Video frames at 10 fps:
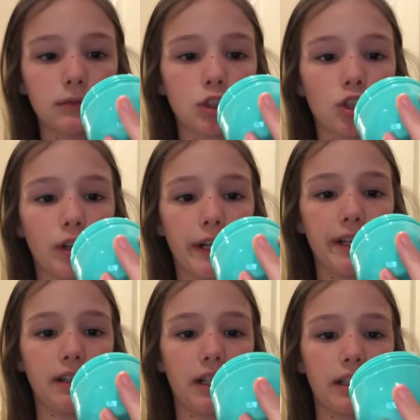
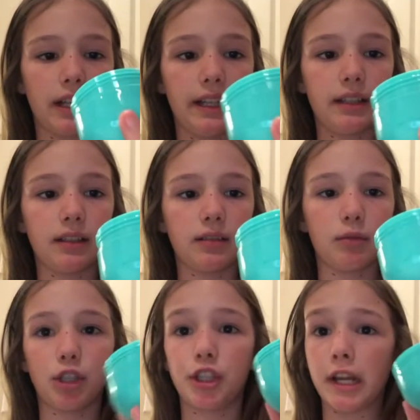Sorry, I like
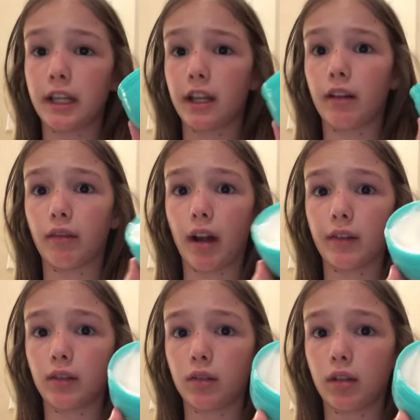was shaking it
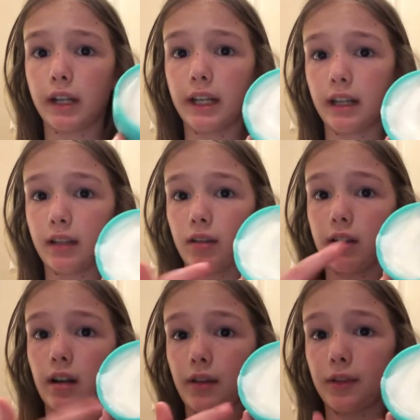around a lot, and there
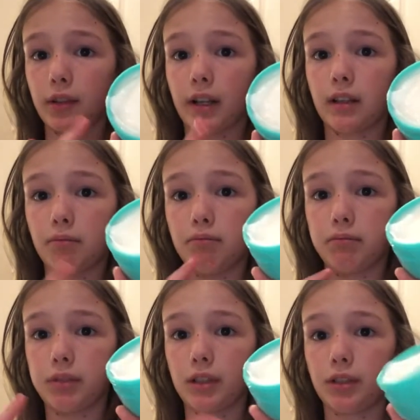now there's like a
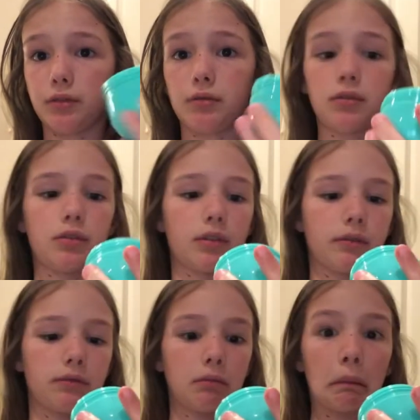bunch of stuff.
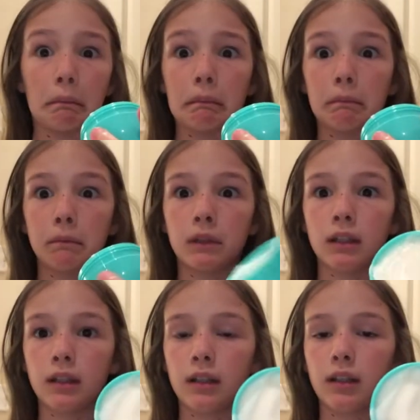
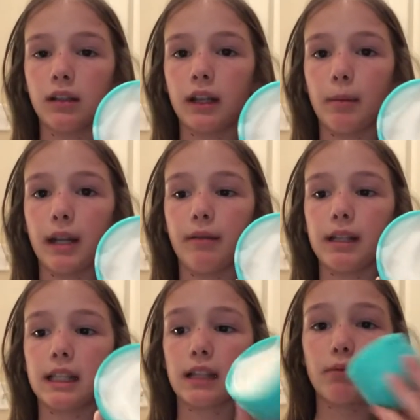Okay, but
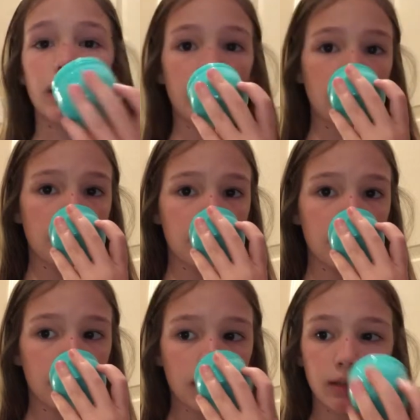anyways, that's what it is. It
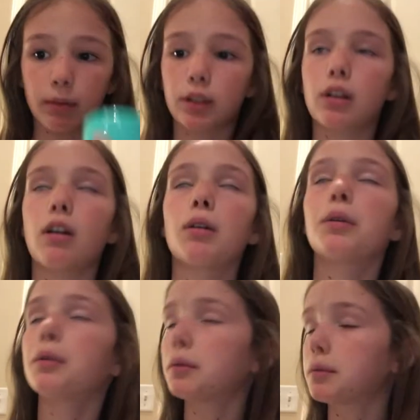smells
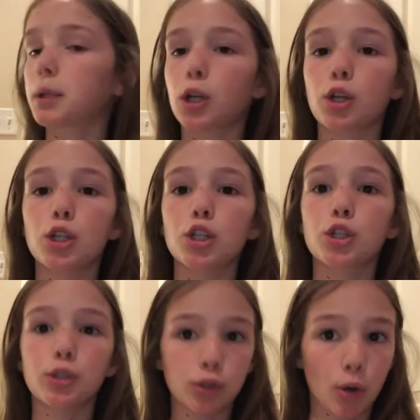
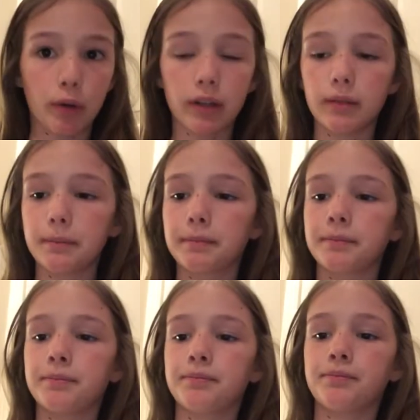so good.
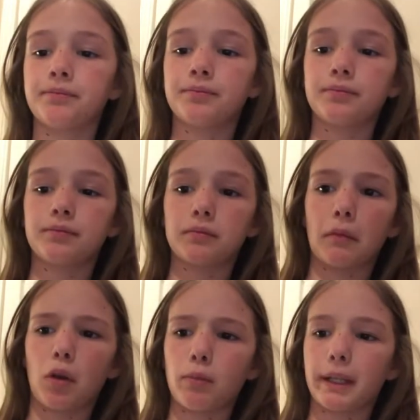
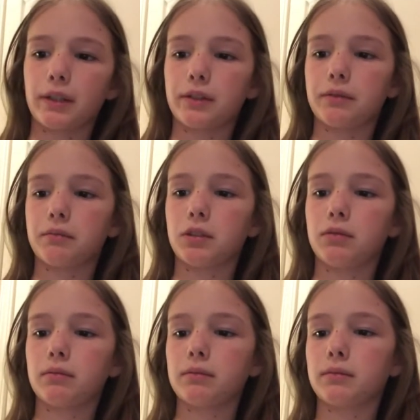Oh my gosh.